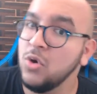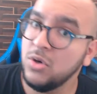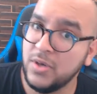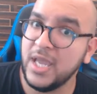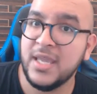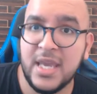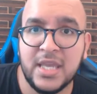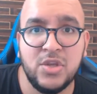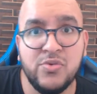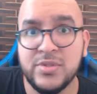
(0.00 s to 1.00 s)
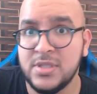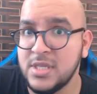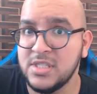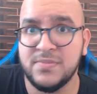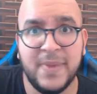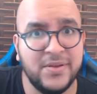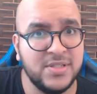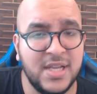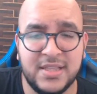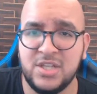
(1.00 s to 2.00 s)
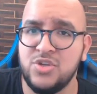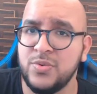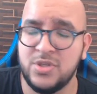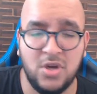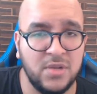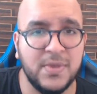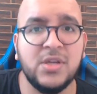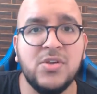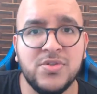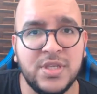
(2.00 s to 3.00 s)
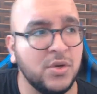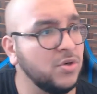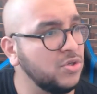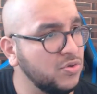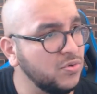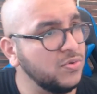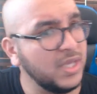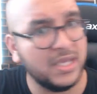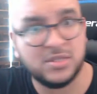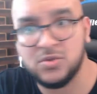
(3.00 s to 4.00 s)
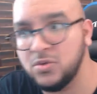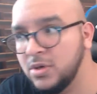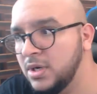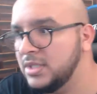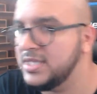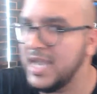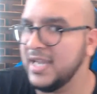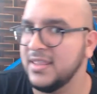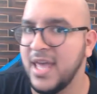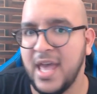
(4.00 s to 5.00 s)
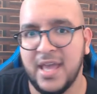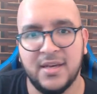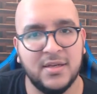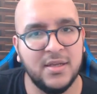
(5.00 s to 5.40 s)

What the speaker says: Or, okay, yeah, use this spell slot that you were talking about using. Or do this, or attack that.